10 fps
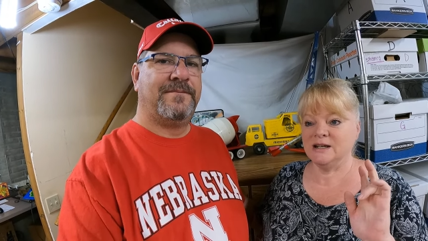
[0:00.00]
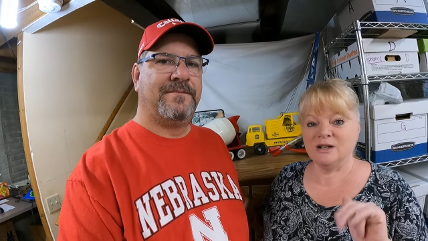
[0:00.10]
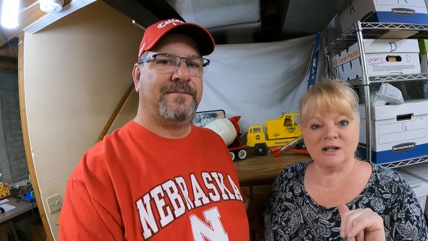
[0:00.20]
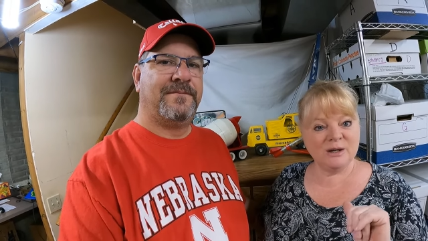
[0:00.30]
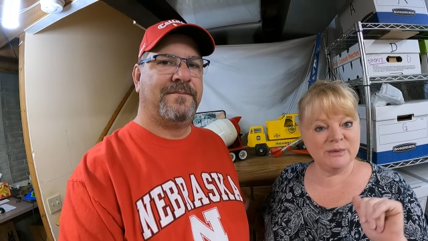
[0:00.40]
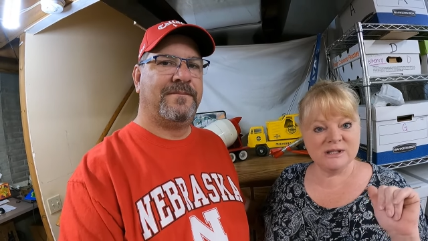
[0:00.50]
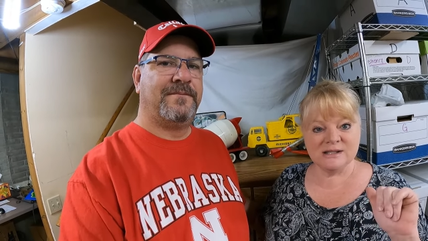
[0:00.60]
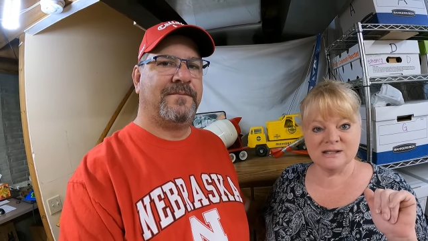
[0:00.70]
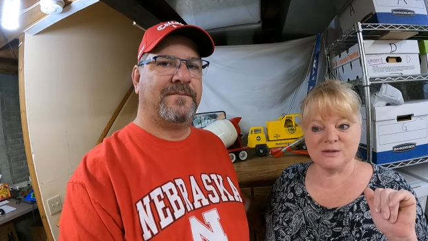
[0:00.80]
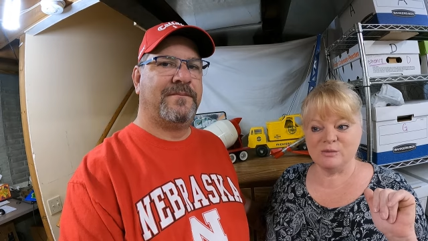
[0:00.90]

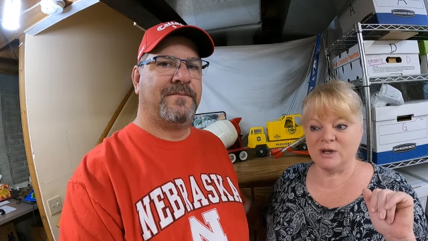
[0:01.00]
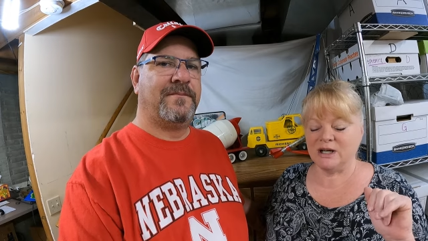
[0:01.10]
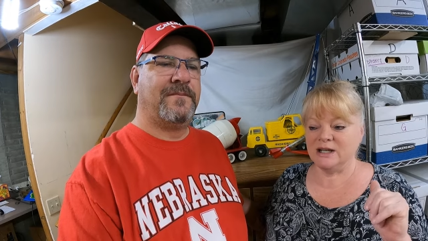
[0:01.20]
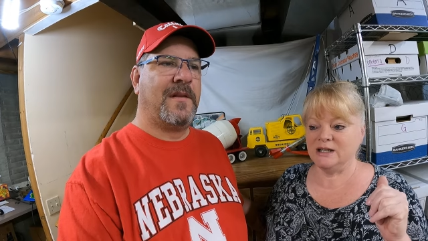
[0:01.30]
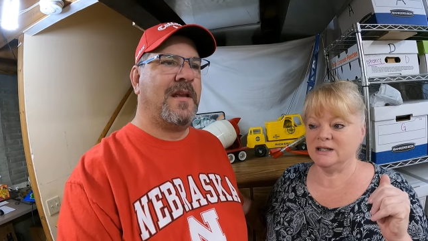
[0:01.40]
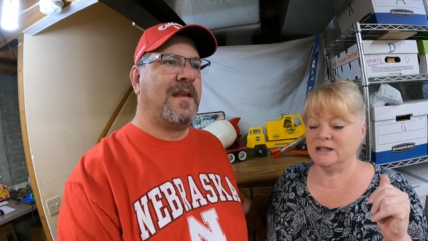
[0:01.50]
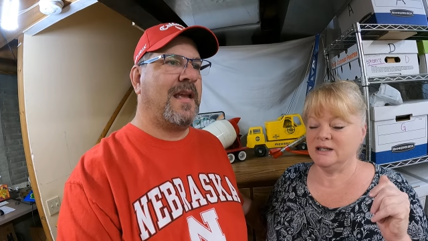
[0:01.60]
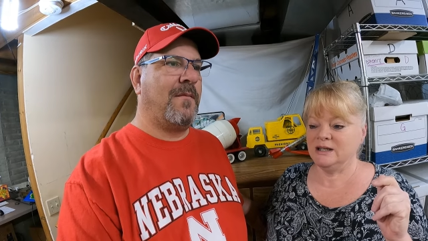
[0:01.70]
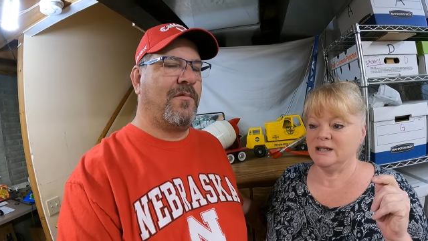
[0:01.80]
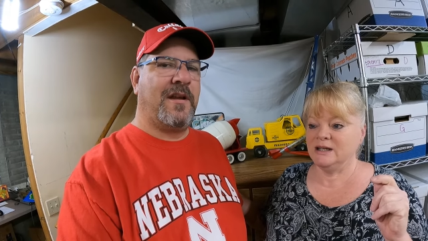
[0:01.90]
Speaker 1: Commons is one.
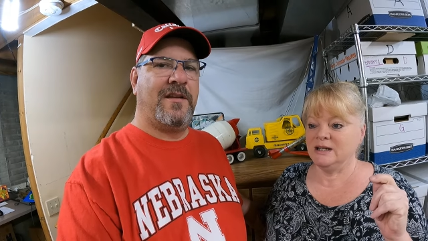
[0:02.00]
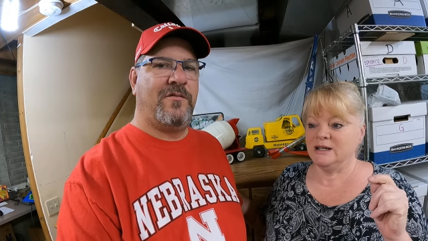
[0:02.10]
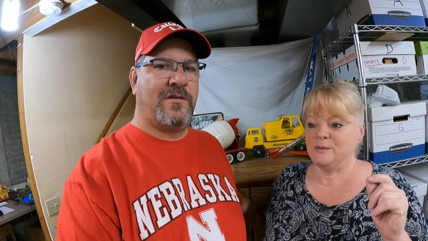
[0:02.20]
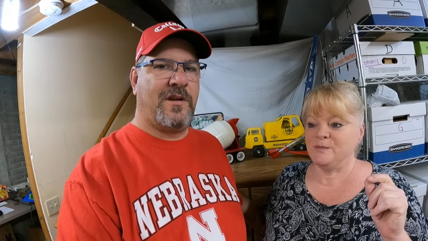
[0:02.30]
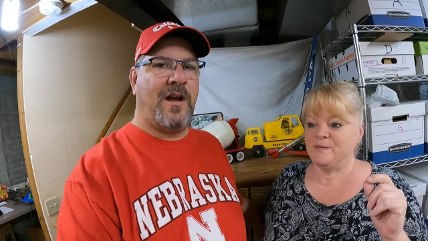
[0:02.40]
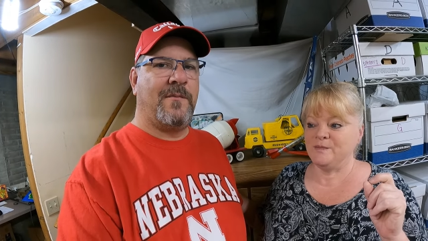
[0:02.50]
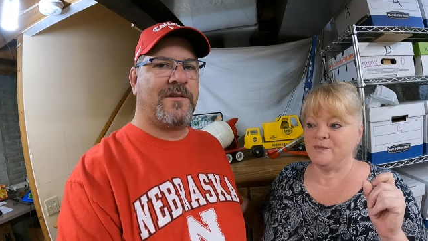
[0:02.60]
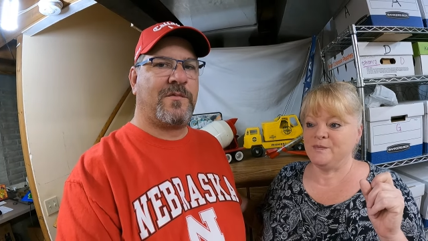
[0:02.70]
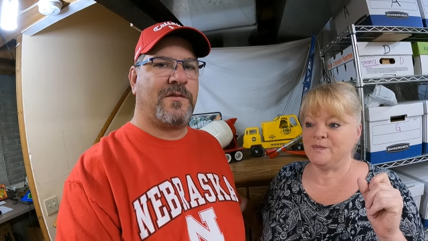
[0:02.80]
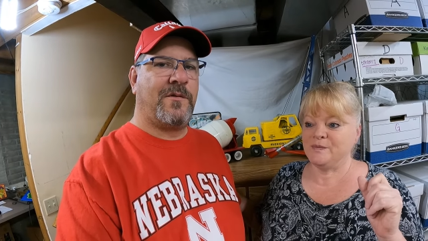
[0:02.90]
Speaker 2: Yeah, brand new in
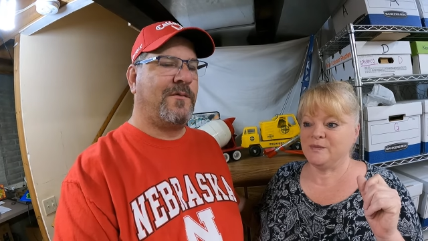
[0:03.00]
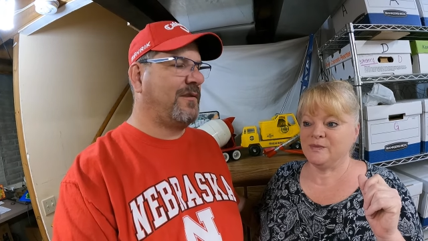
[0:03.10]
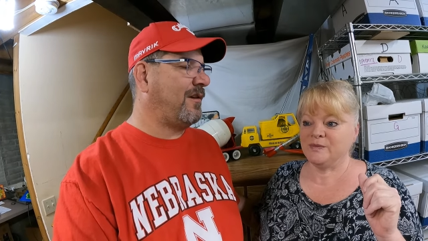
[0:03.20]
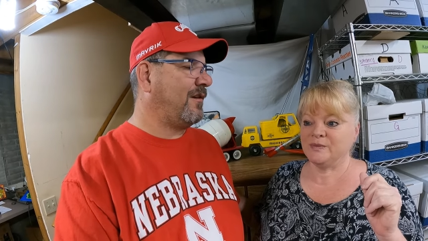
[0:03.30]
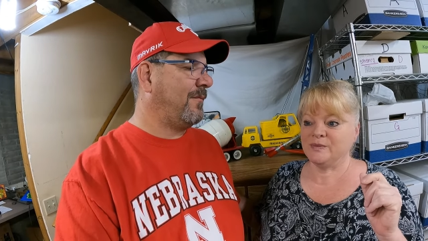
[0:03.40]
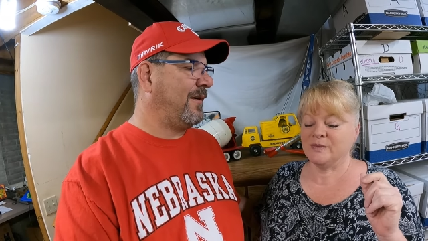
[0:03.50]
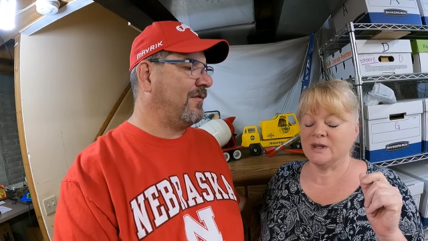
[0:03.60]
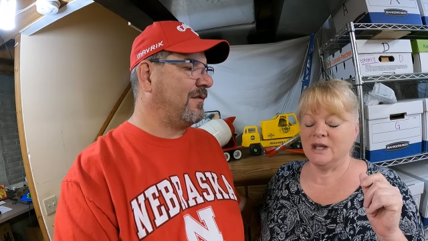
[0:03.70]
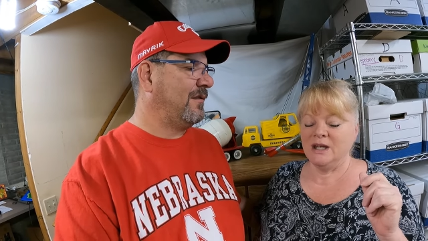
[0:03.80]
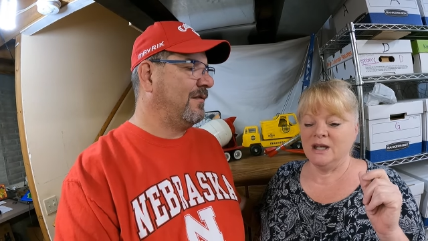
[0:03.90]
Commons, which we will talk
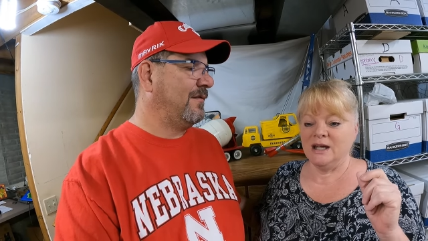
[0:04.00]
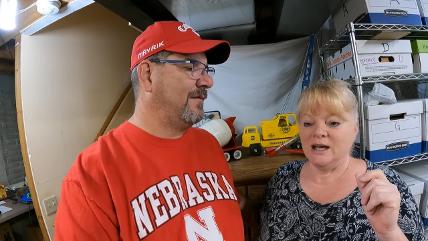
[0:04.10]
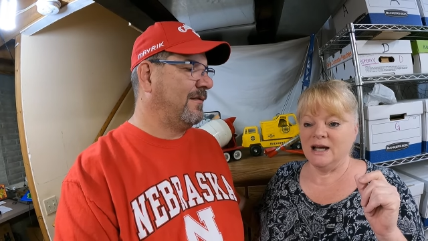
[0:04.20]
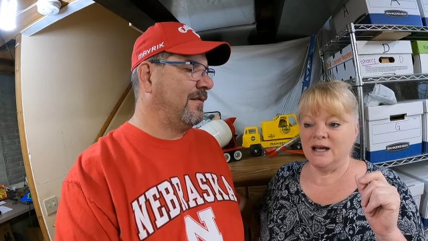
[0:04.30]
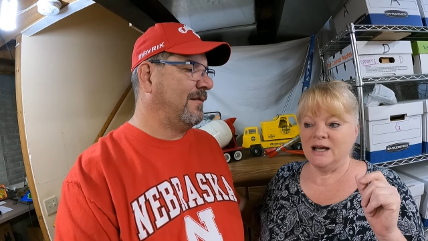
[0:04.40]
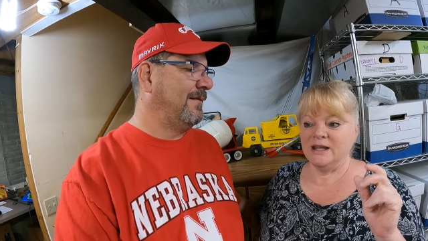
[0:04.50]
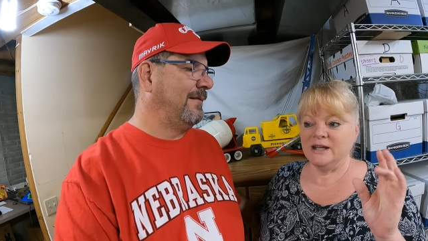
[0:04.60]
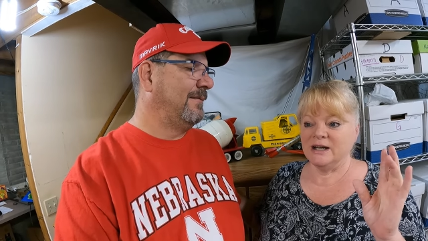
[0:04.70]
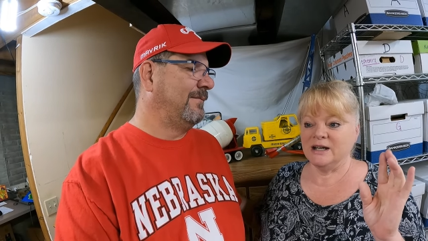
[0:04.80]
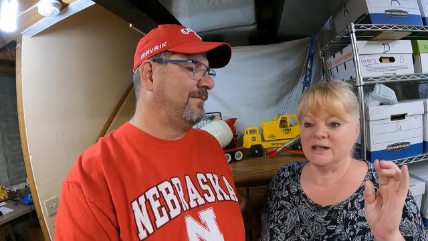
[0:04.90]
about.
Speaker 1: Uh,
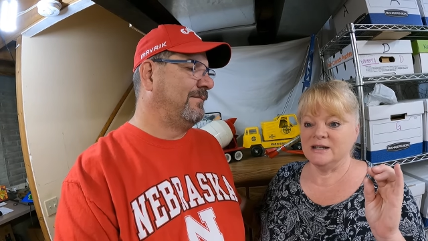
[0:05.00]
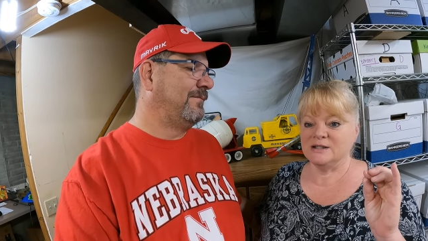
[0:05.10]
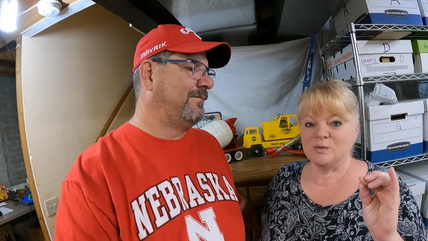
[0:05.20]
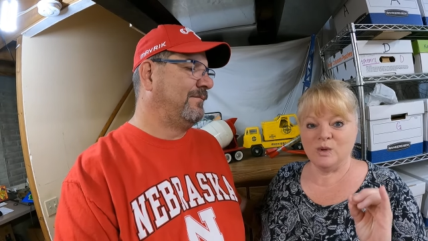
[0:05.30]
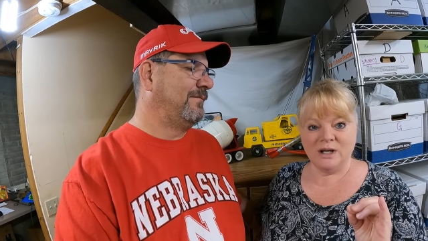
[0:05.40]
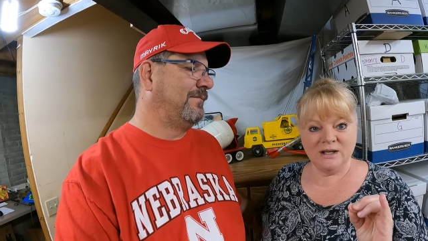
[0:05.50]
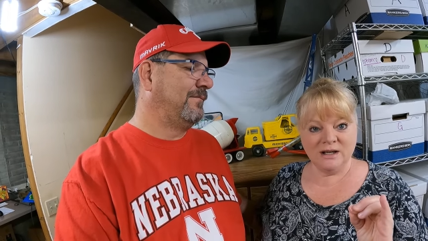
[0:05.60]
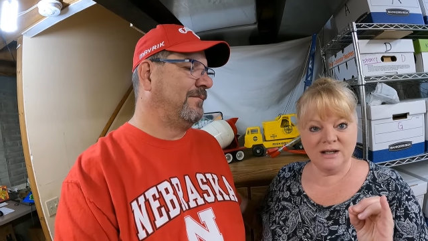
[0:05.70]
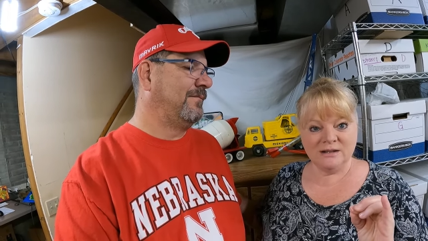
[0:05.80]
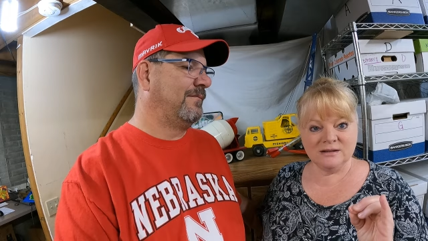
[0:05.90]
there is
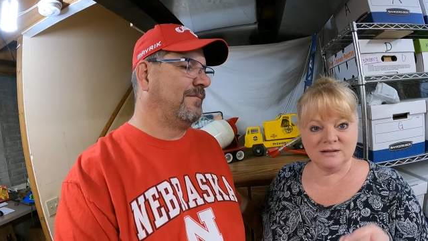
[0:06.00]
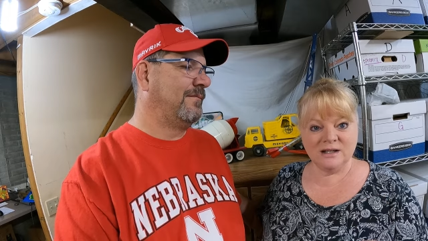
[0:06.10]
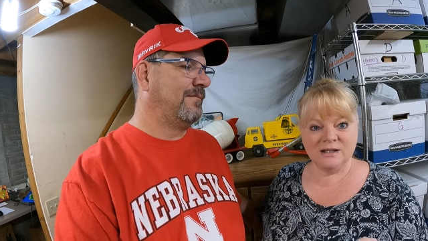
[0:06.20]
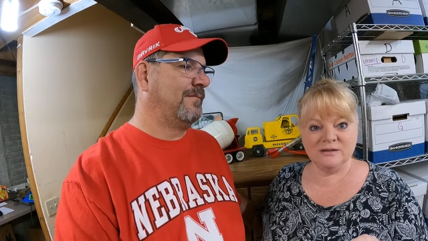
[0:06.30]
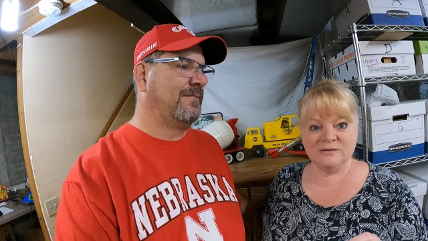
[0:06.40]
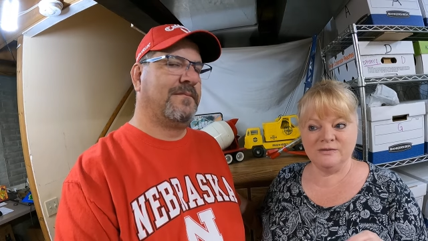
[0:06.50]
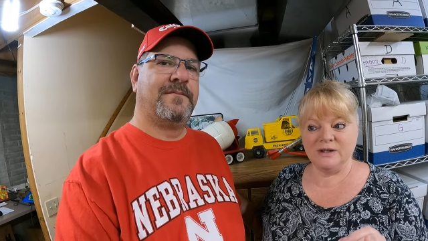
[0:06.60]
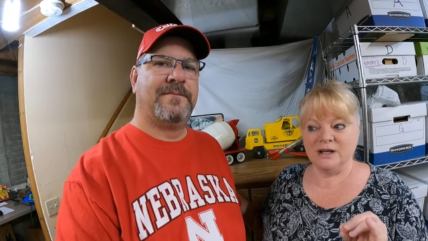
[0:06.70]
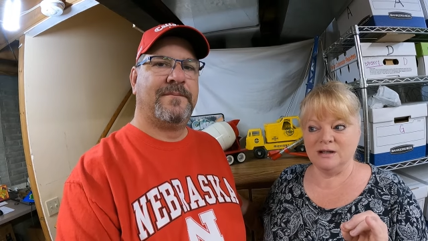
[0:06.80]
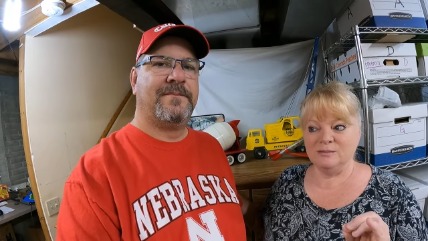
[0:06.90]
Whatnot. A lot of
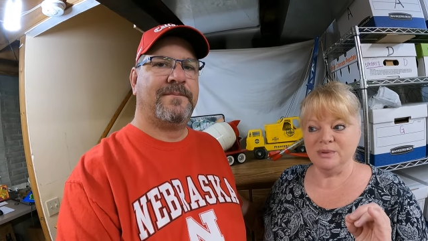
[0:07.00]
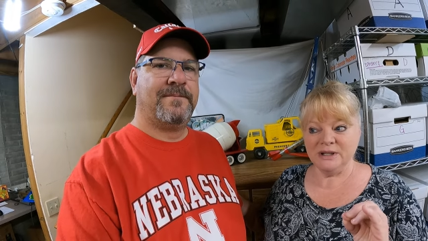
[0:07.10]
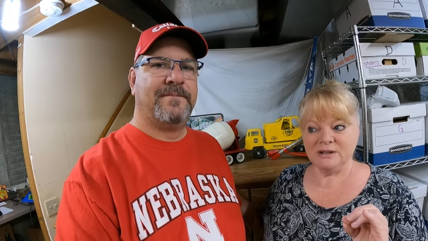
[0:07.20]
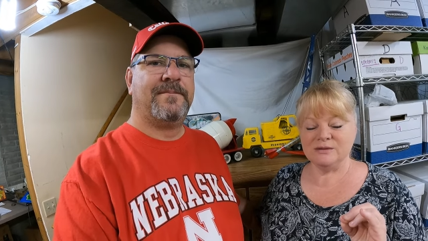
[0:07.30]
uh, big